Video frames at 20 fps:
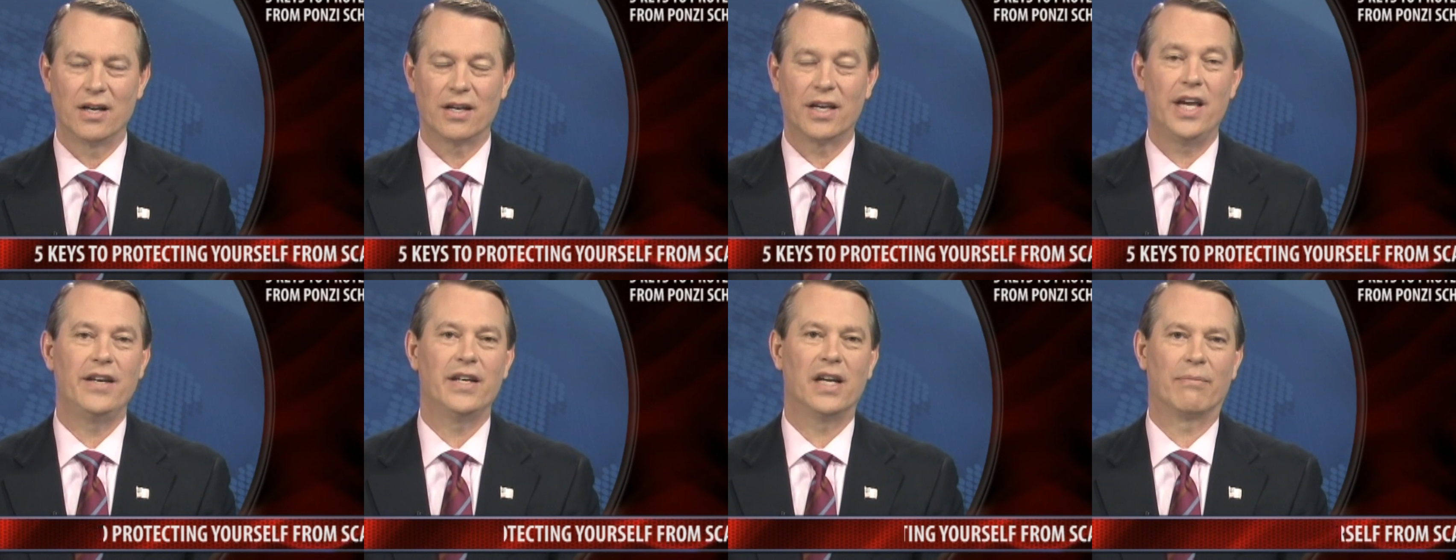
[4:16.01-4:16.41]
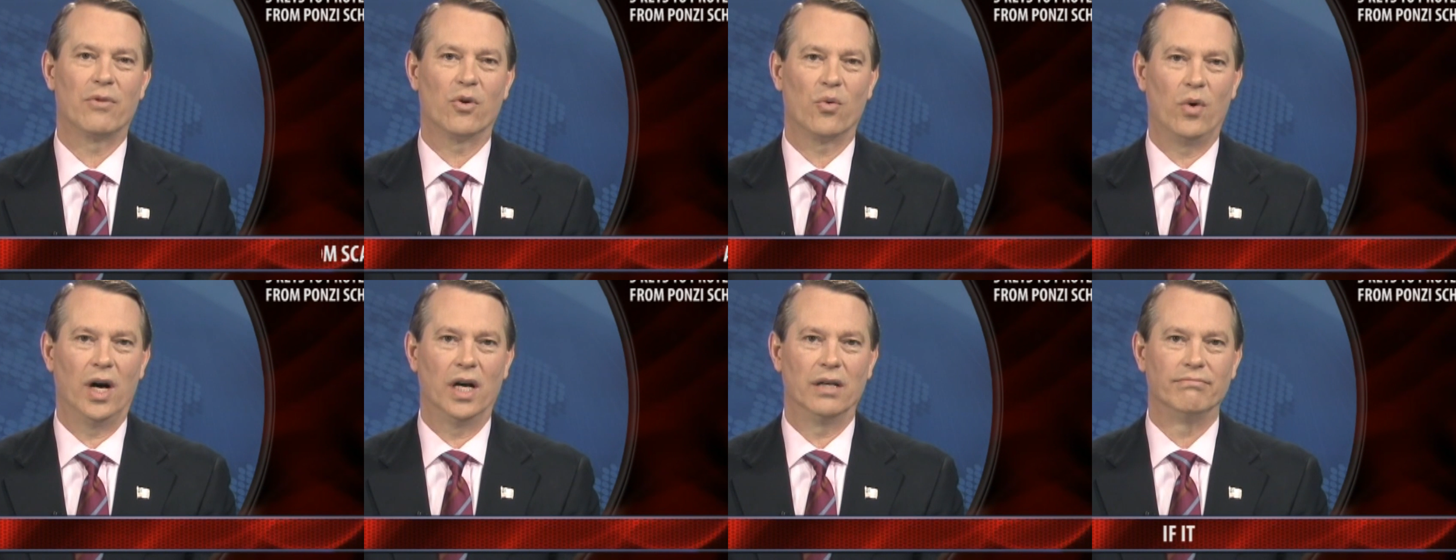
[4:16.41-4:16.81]
Key
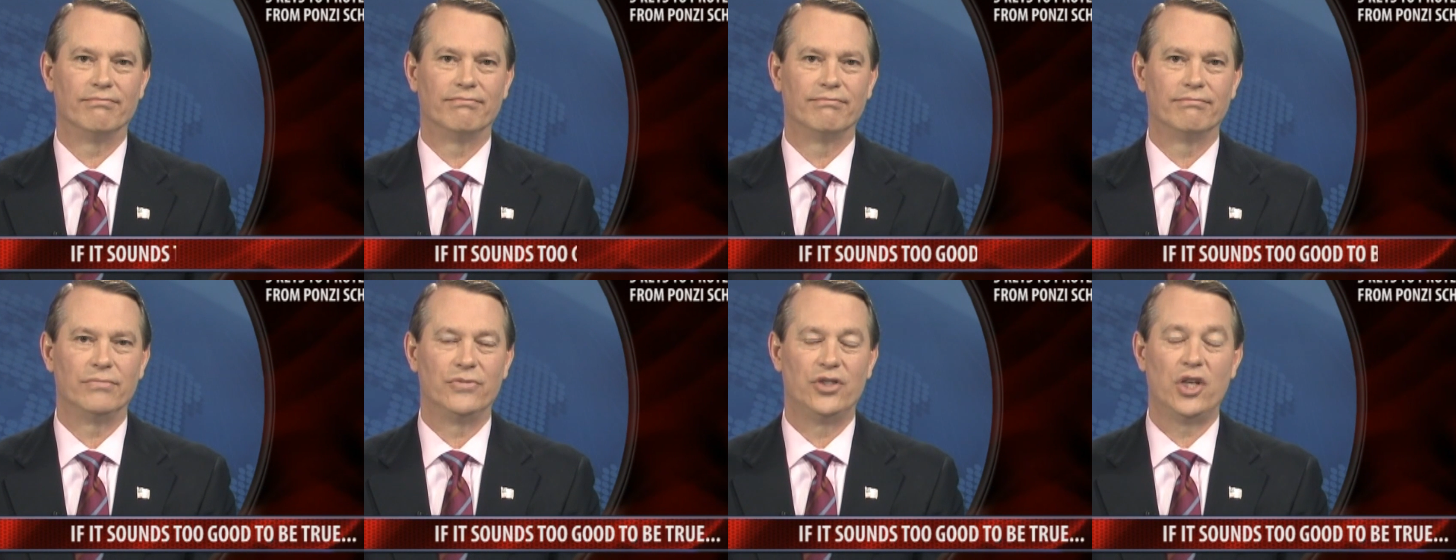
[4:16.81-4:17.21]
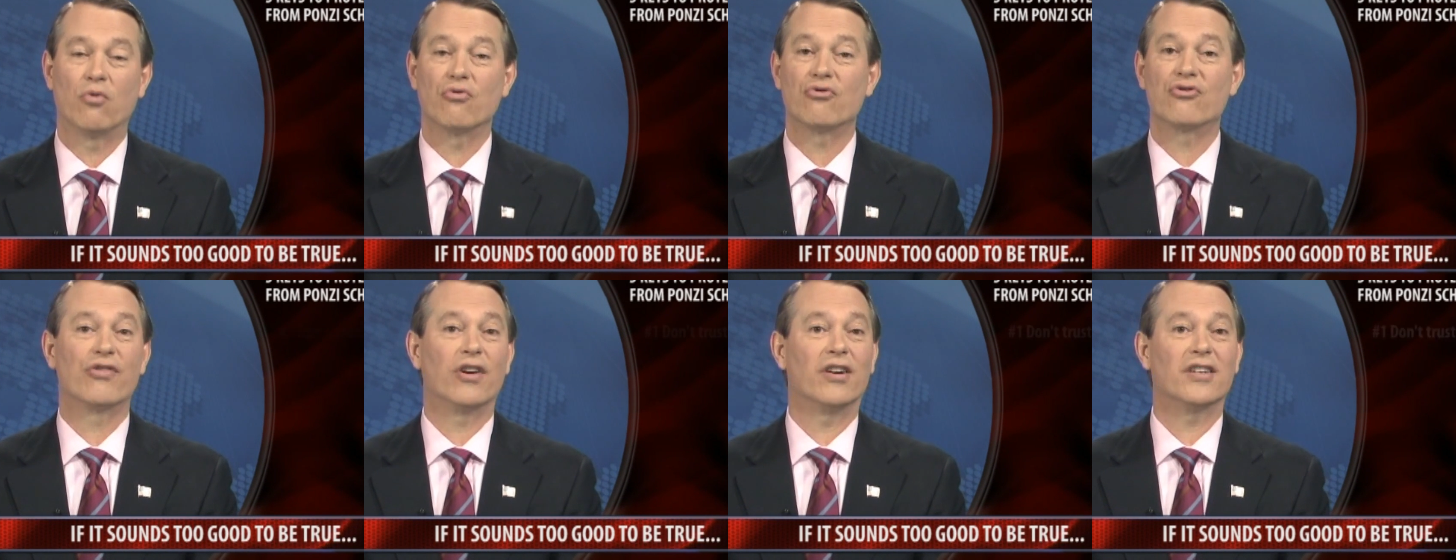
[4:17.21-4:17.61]
number one,
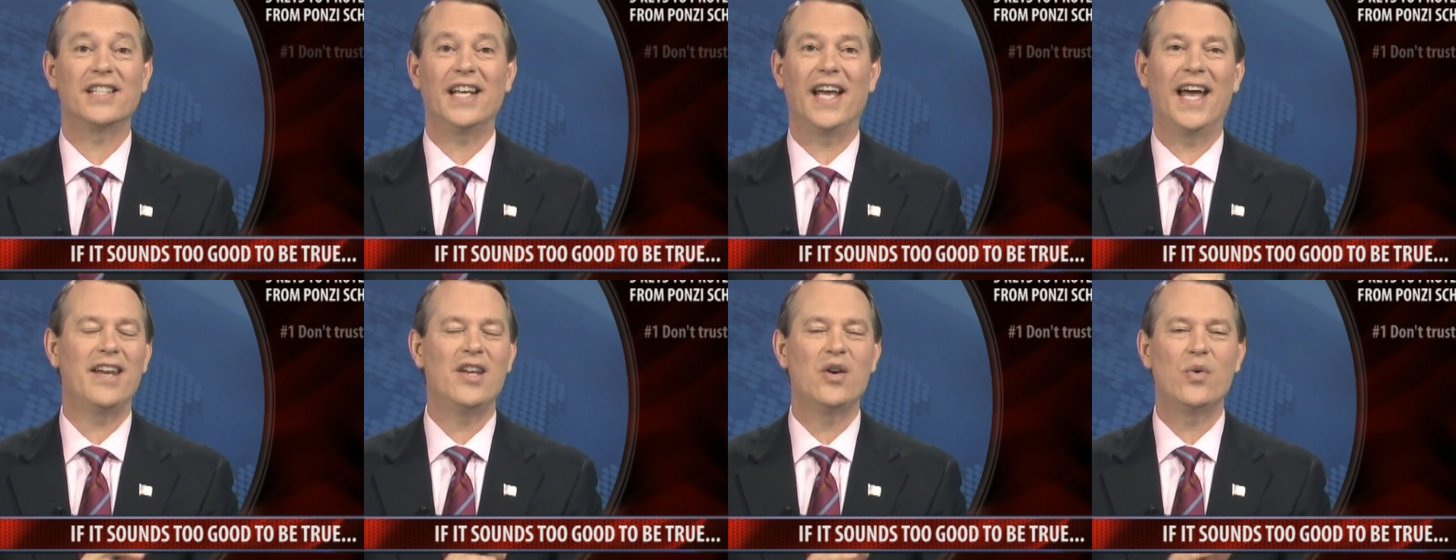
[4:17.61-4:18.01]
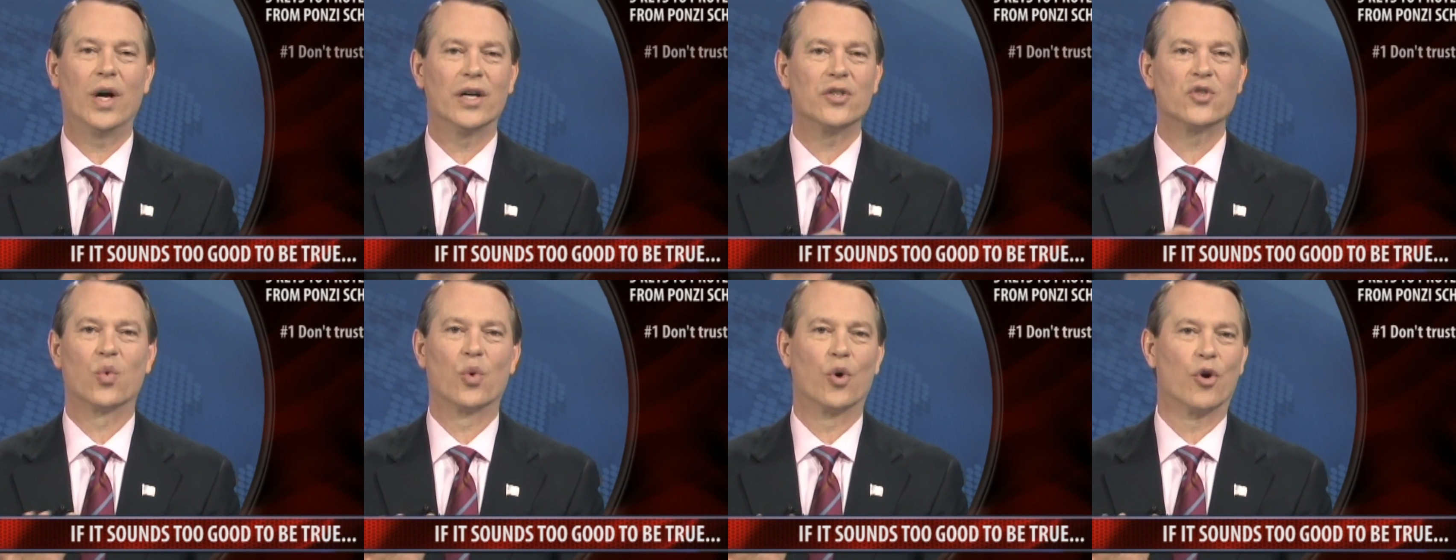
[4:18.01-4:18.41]
don't trust
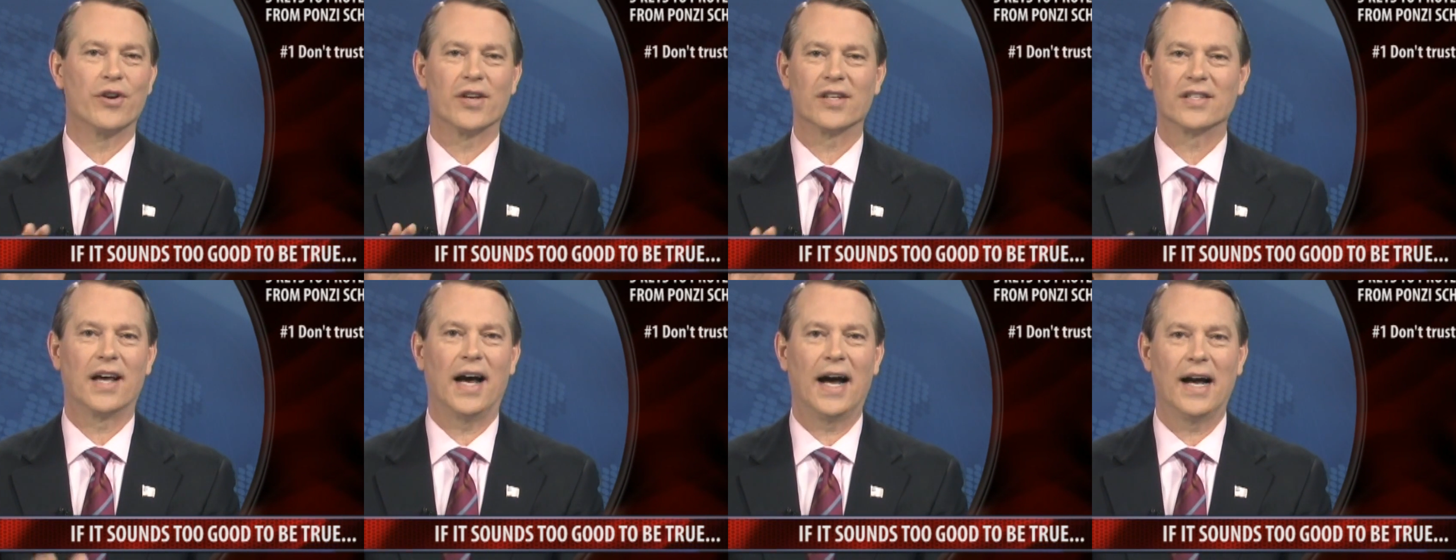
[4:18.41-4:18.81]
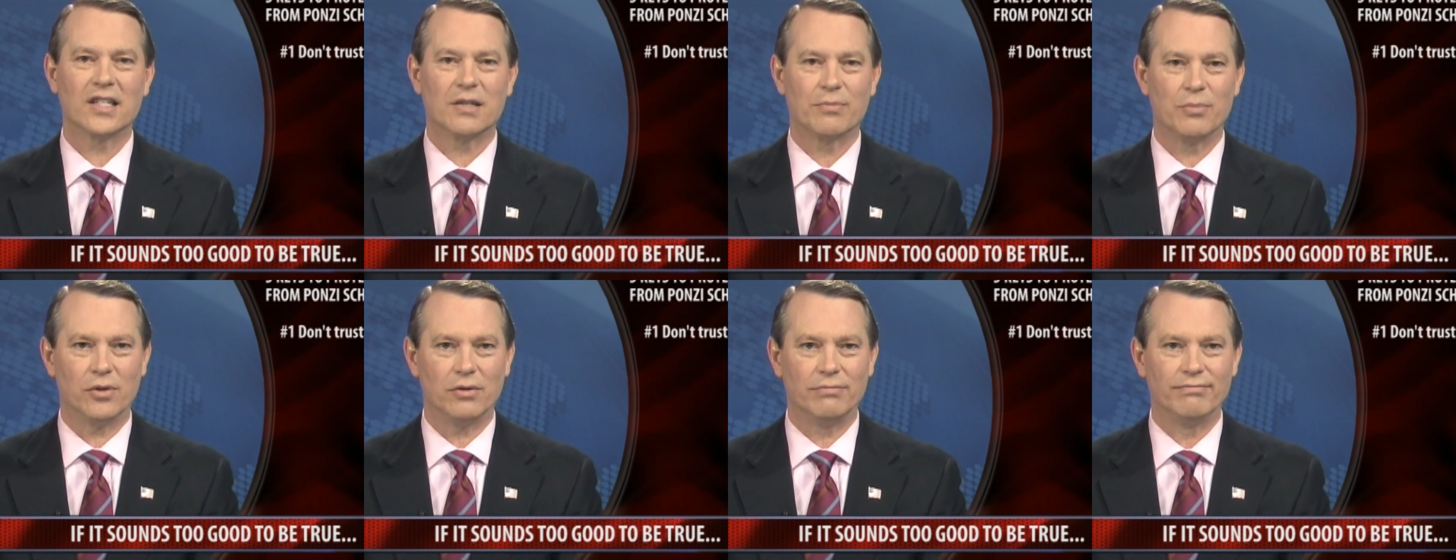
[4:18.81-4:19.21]
anyone's word as
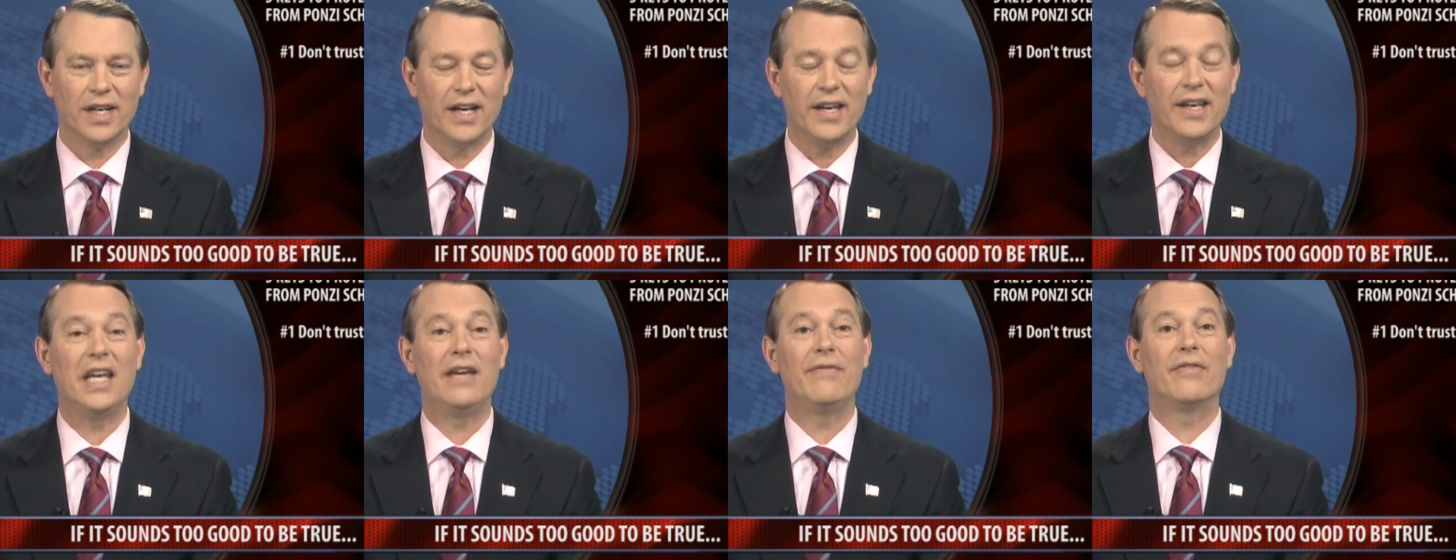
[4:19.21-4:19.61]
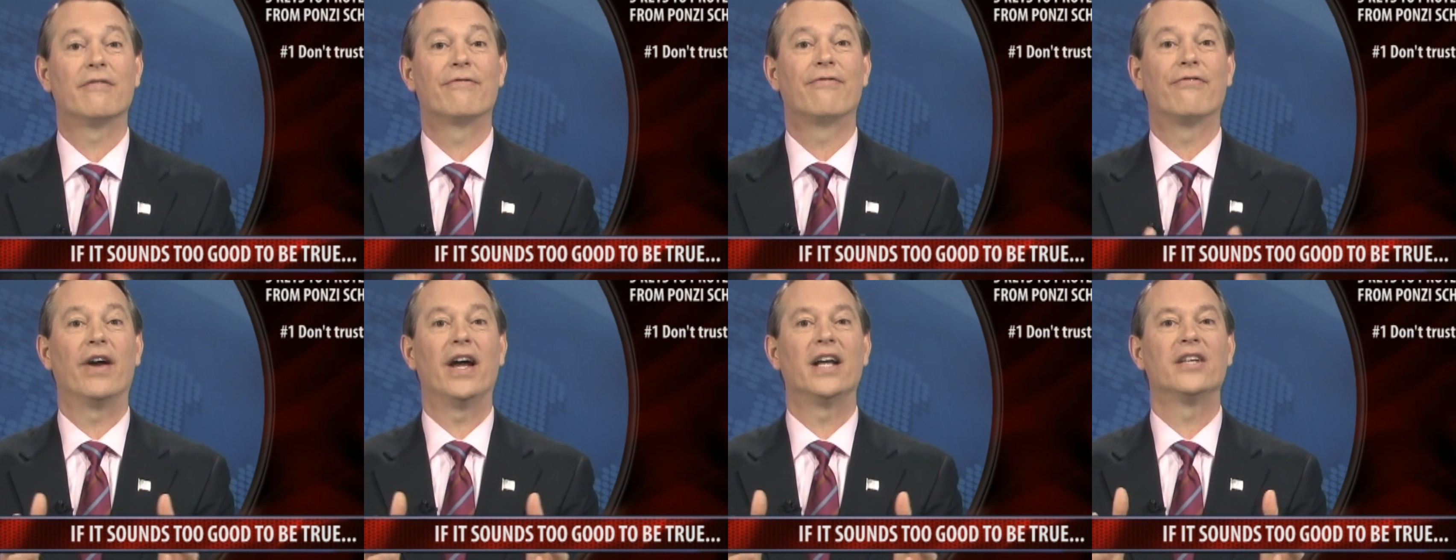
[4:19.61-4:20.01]
gospel,
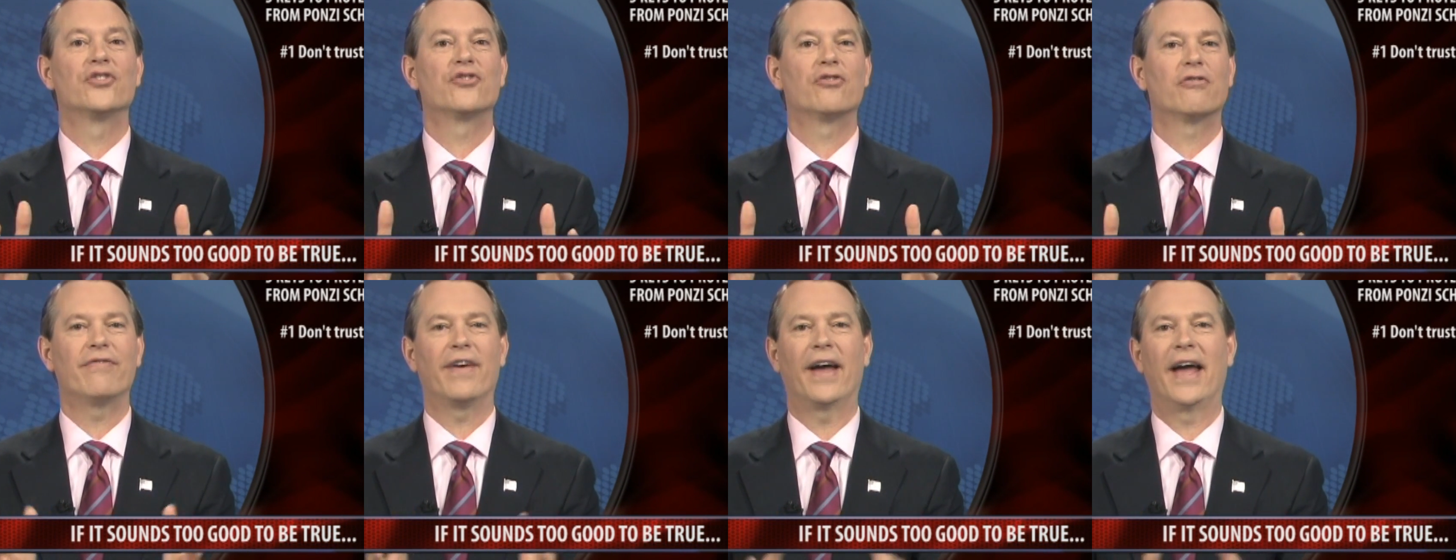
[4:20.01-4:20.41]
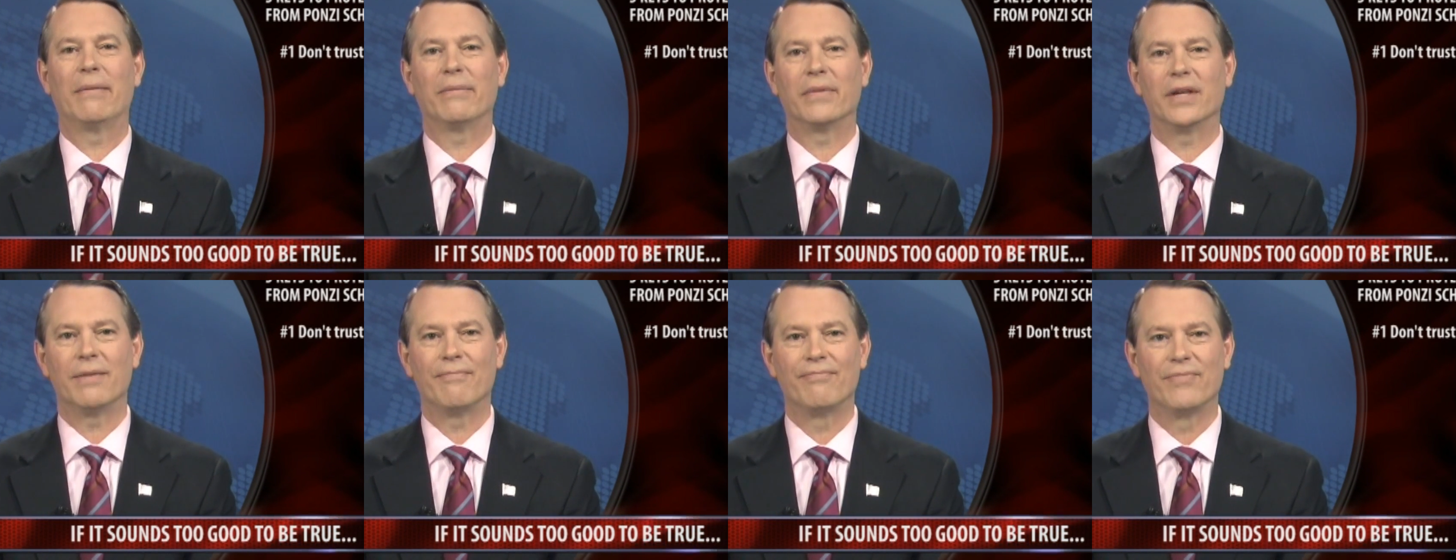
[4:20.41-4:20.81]
even friends or
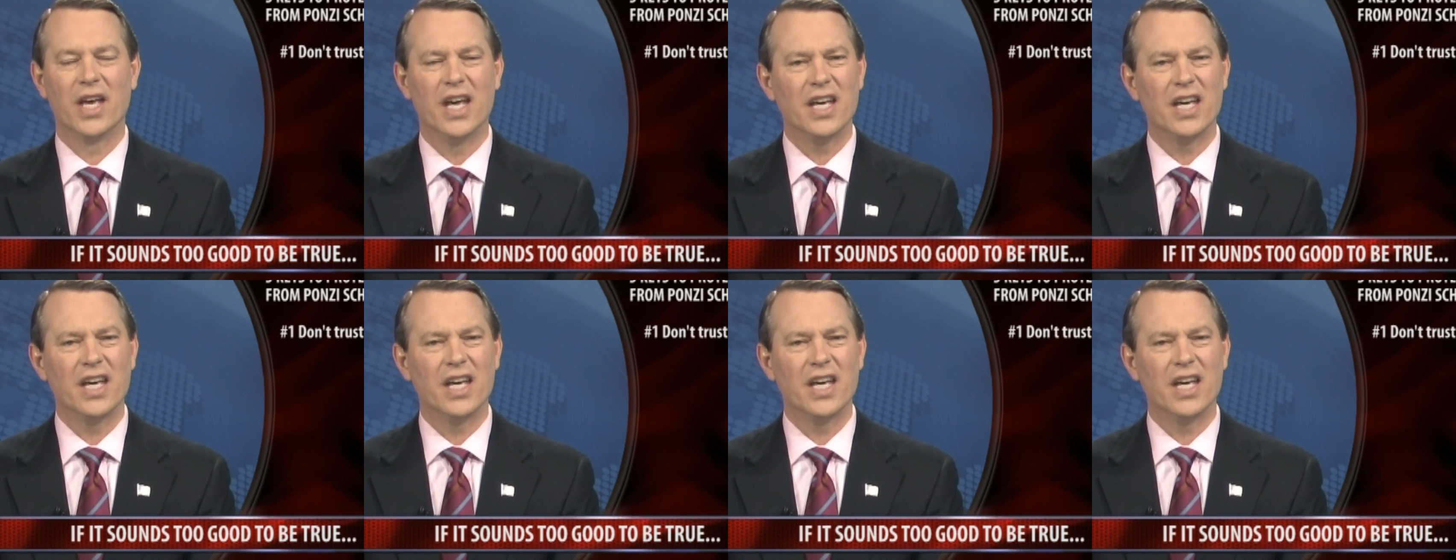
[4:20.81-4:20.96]
family.